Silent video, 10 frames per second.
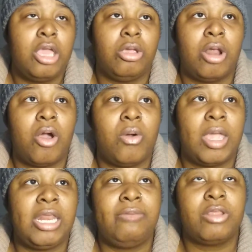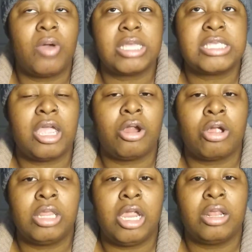and even though I said
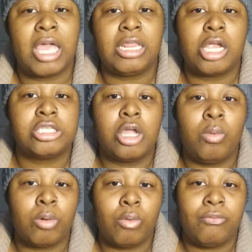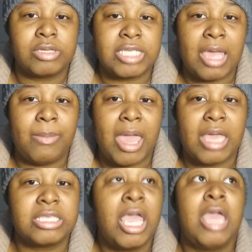earlier, like, there's no room for
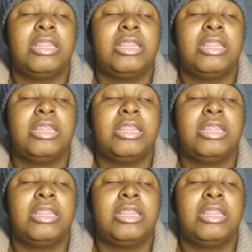setbacks,